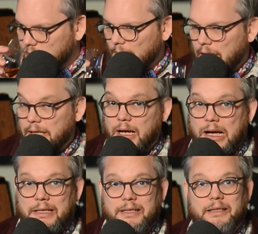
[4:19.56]
And
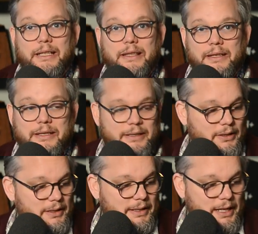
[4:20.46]
honestly, this is
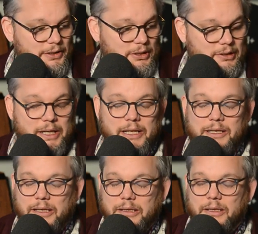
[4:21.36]
gonna sound strange
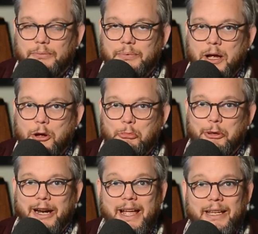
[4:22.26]
because it's a rum,
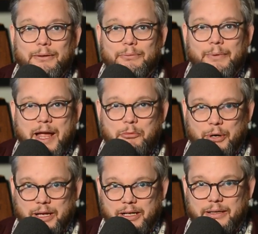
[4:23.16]
but I get rye
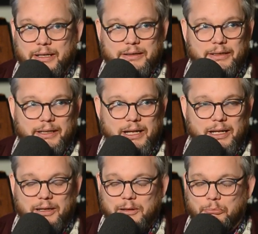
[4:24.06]
bread in this. Like I
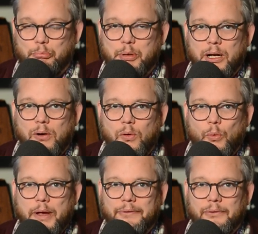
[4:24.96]
get a big old
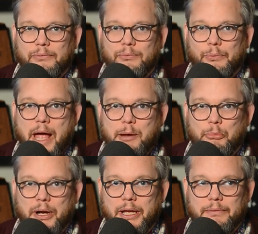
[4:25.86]
whiff of rye
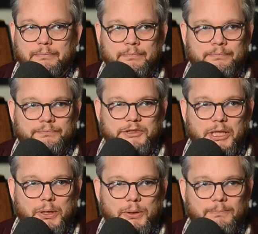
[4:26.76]
bread.
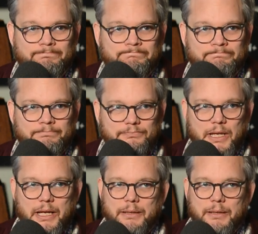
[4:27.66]
So, yeah.